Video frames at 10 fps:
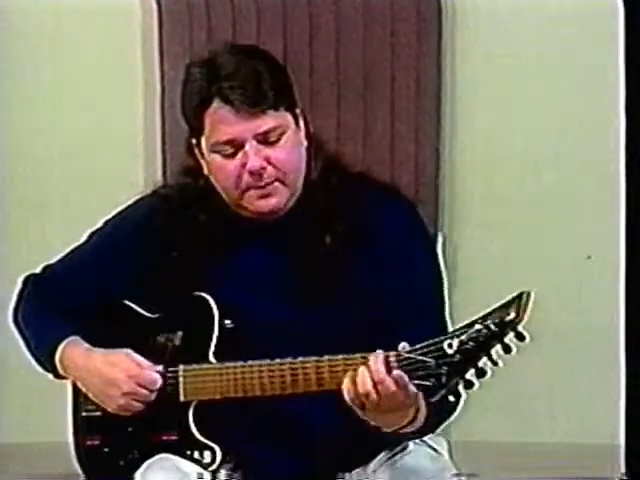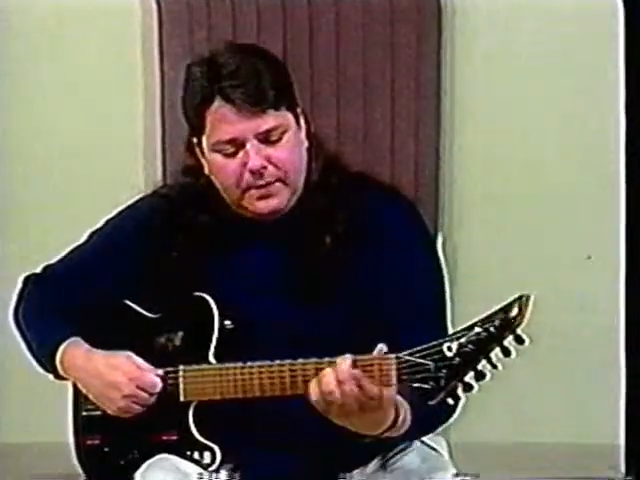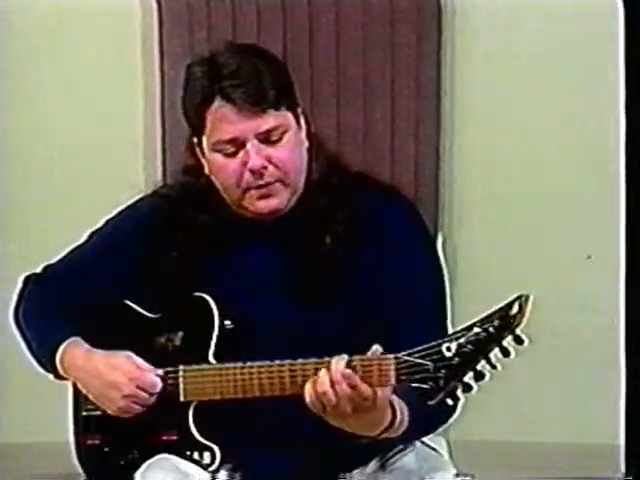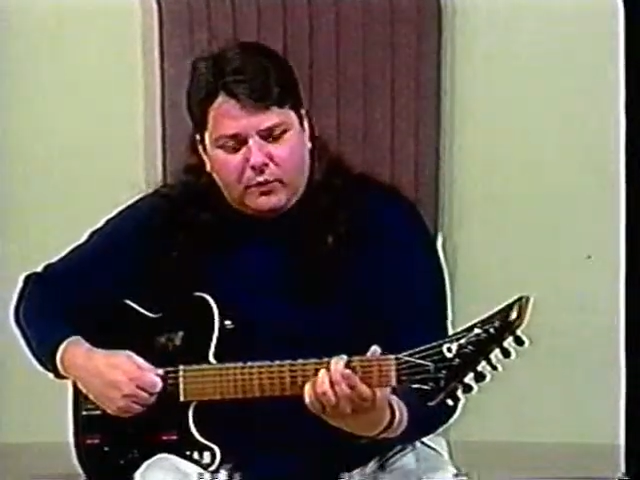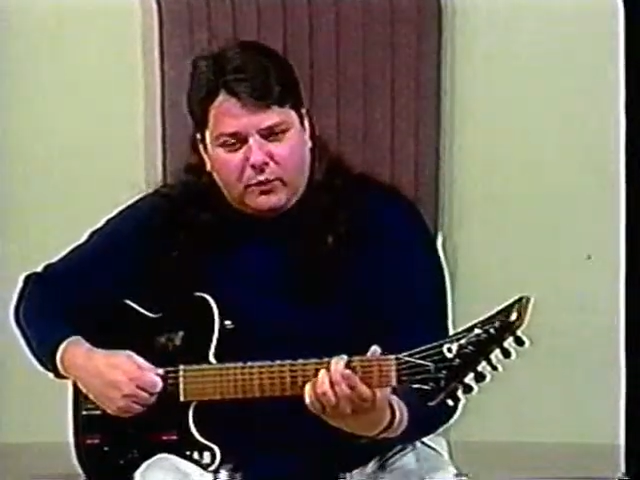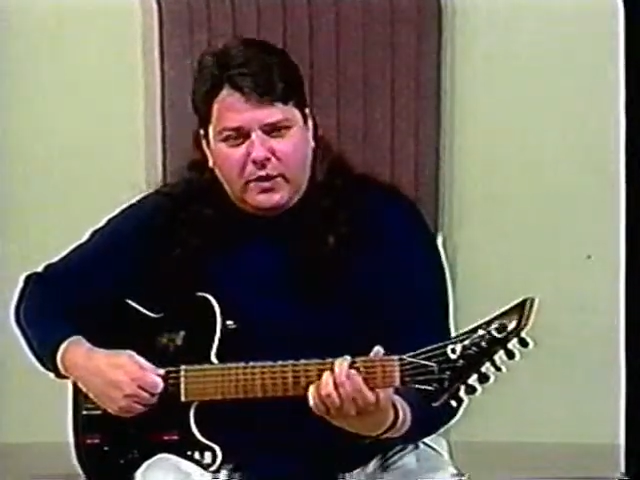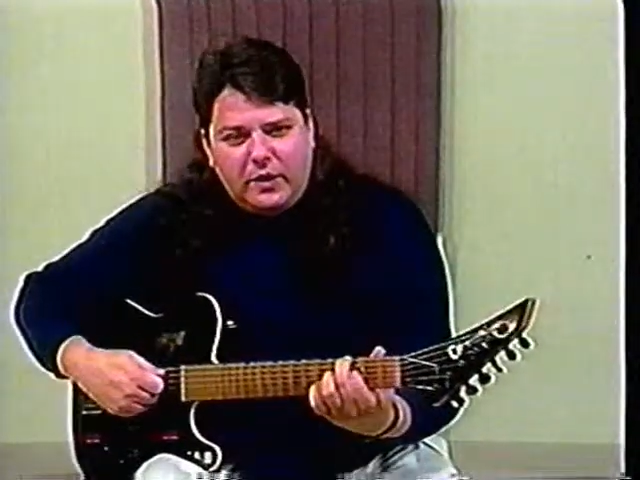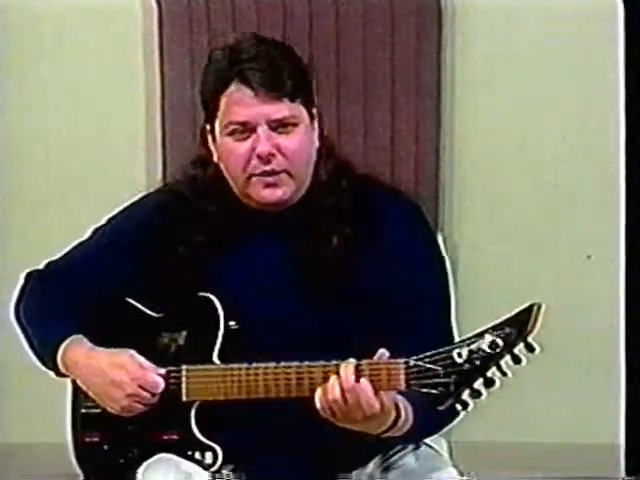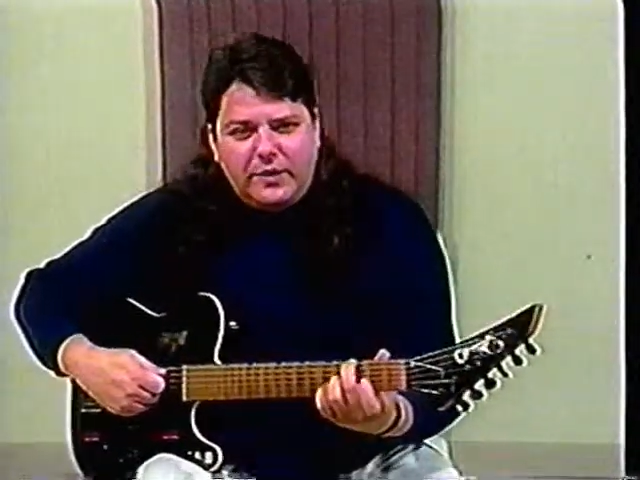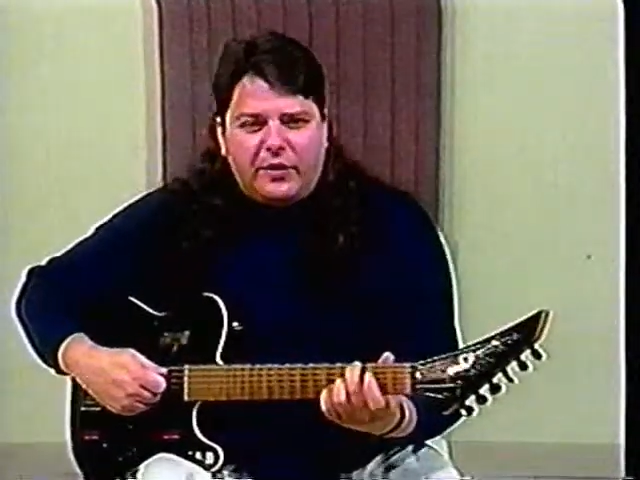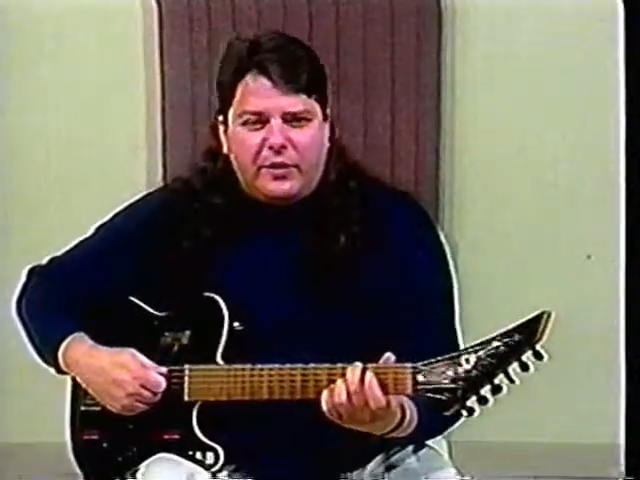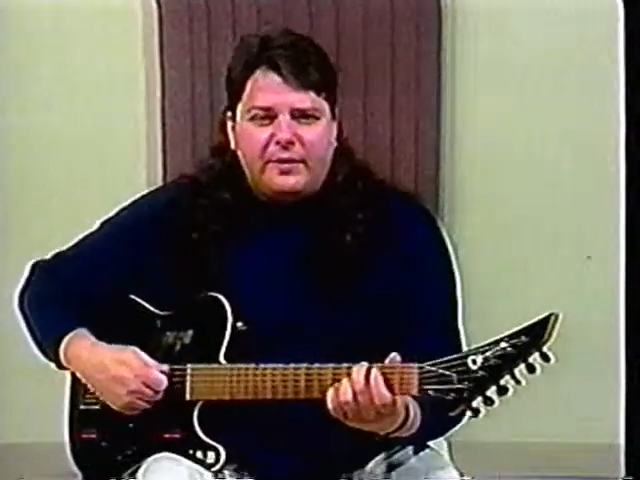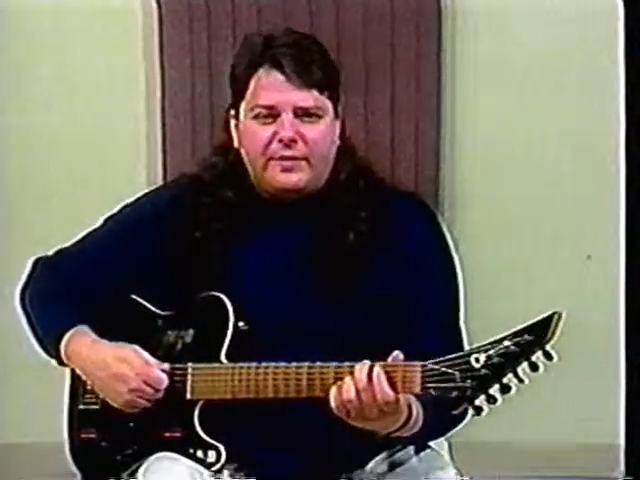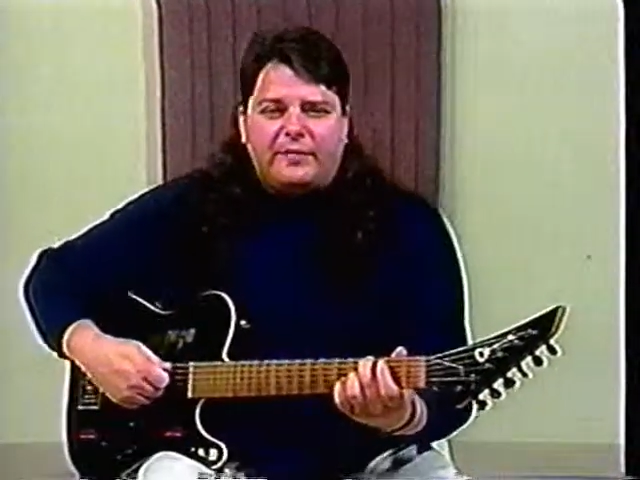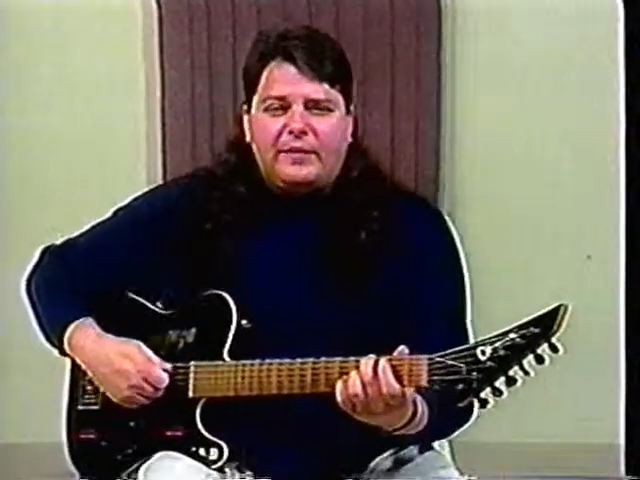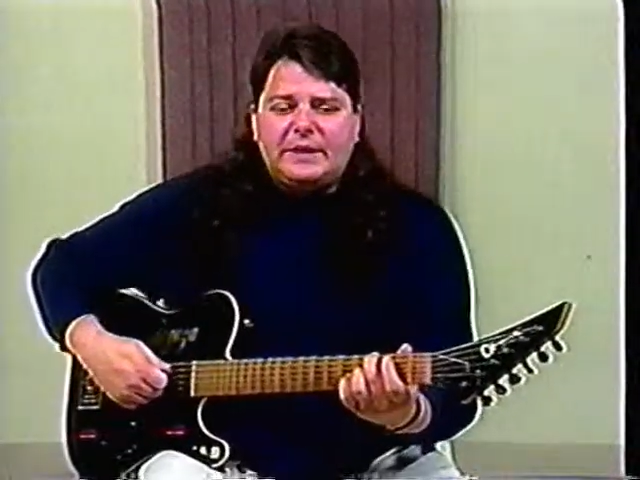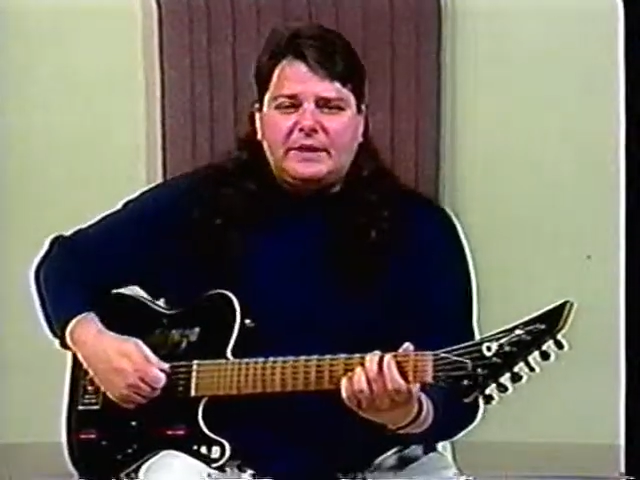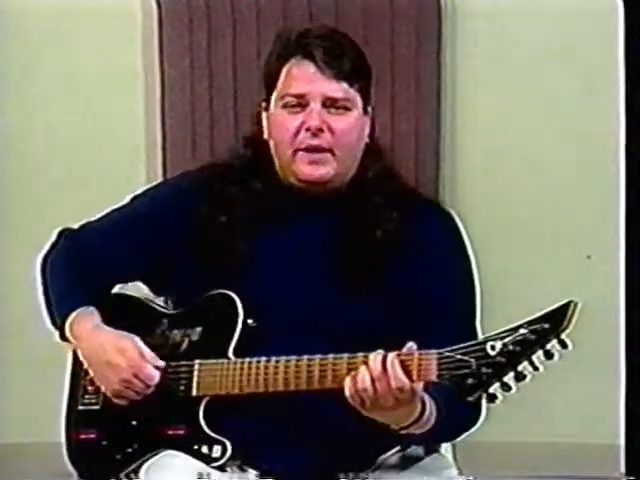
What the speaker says: right on the 3rd fret